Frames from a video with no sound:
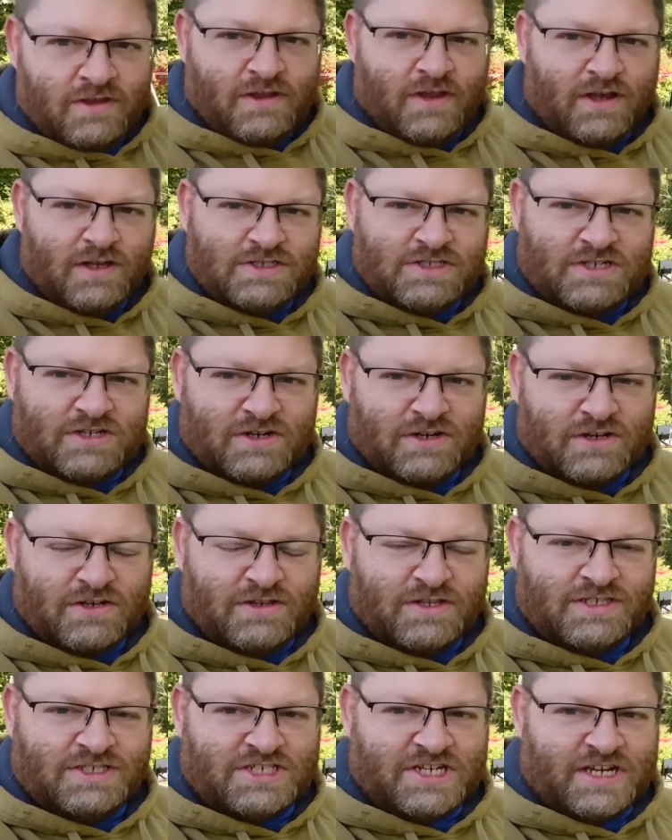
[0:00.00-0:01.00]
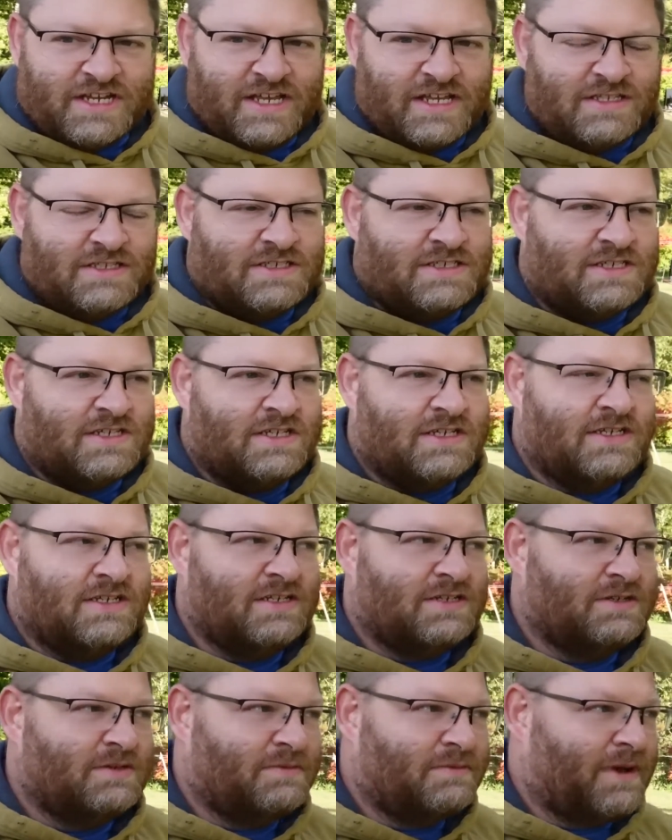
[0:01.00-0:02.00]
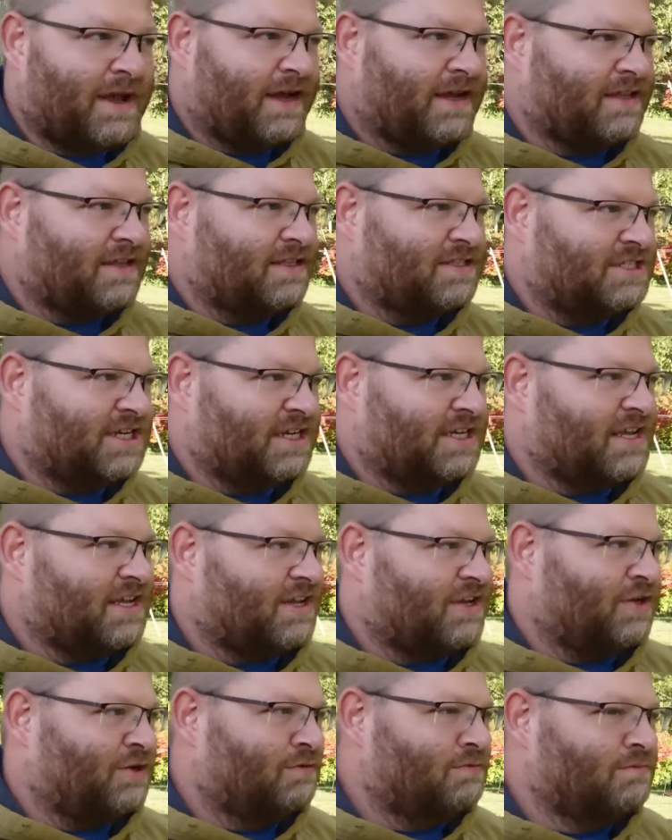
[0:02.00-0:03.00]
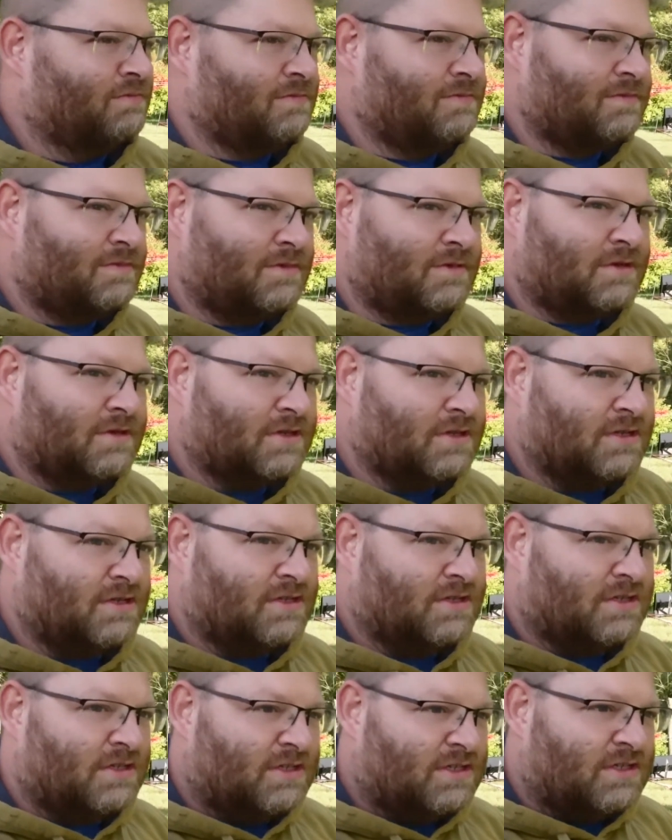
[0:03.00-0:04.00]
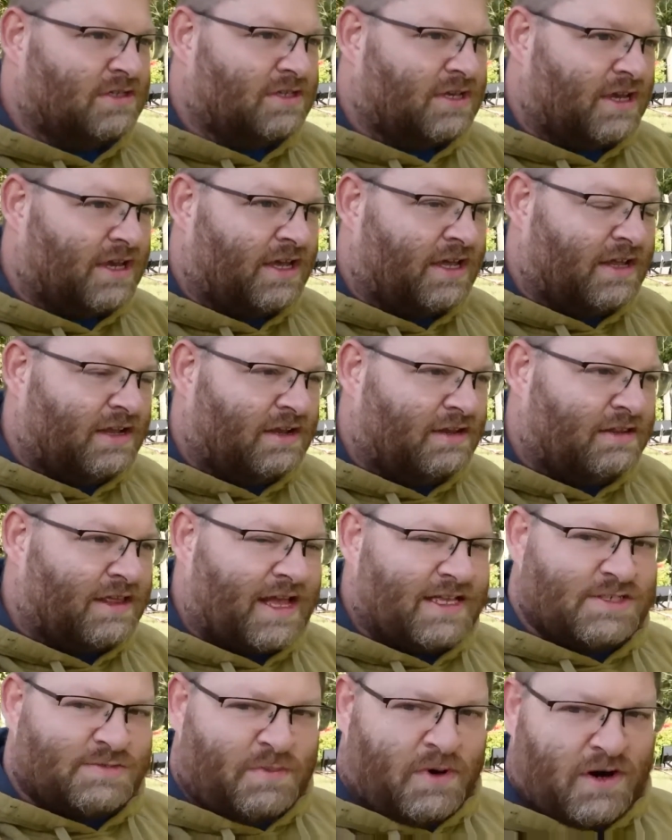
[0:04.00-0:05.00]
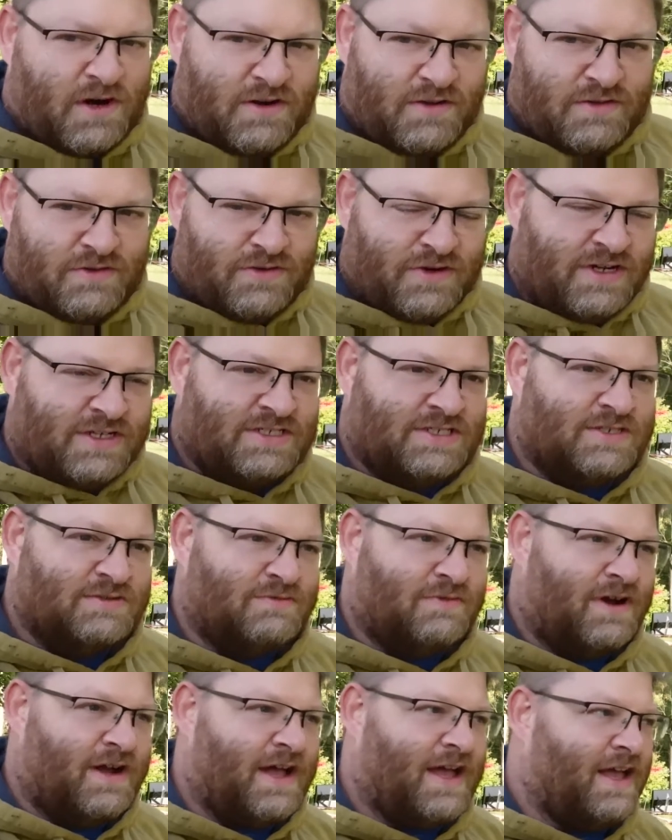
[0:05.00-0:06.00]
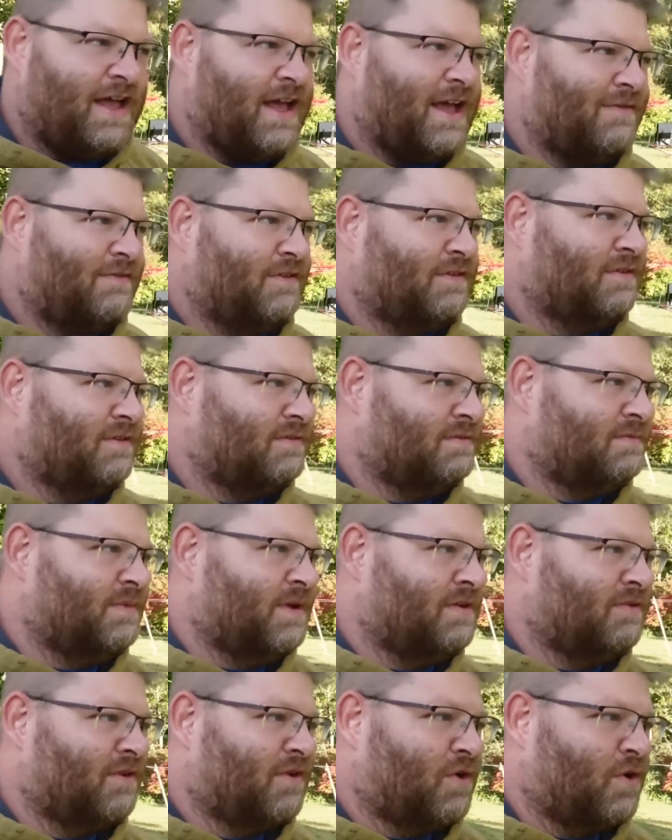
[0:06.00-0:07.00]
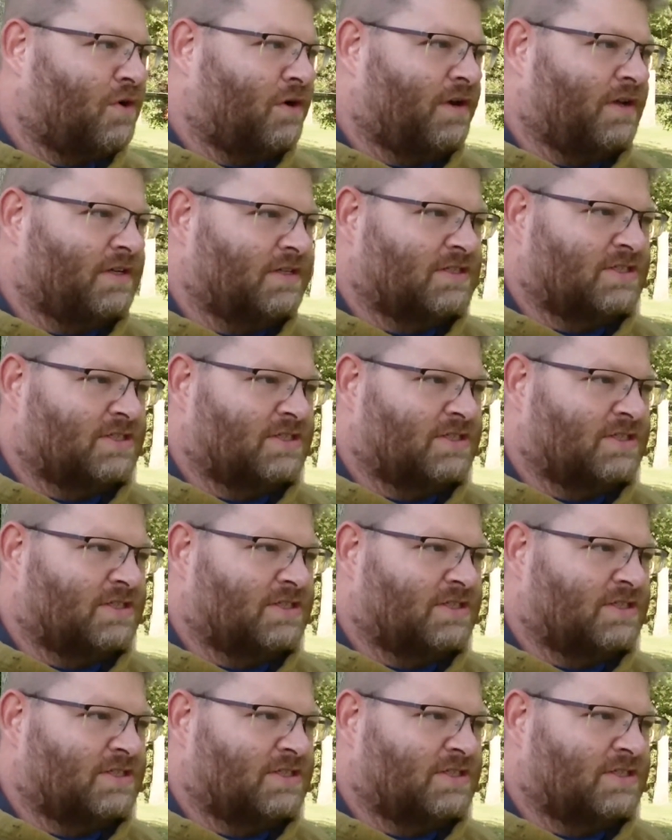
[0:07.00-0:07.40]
Those are the chickens back in the chicken coop. And that's part of the reason why I haven't been recording.